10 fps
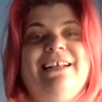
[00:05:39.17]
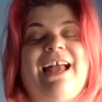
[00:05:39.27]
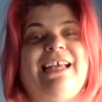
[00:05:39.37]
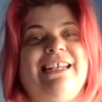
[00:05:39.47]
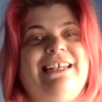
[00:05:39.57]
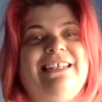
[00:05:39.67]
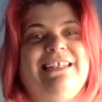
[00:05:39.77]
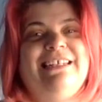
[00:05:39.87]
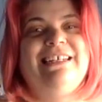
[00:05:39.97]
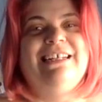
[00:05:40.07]
at it
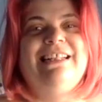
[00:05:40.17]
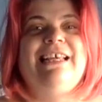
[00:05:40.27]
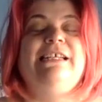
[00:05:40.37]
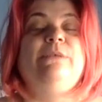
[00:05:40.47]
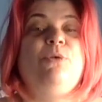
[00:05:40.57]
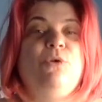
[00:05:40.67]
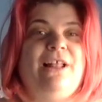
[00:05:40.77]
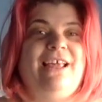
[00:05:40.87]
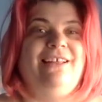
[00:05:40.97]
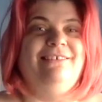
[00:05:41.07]
they did poorly.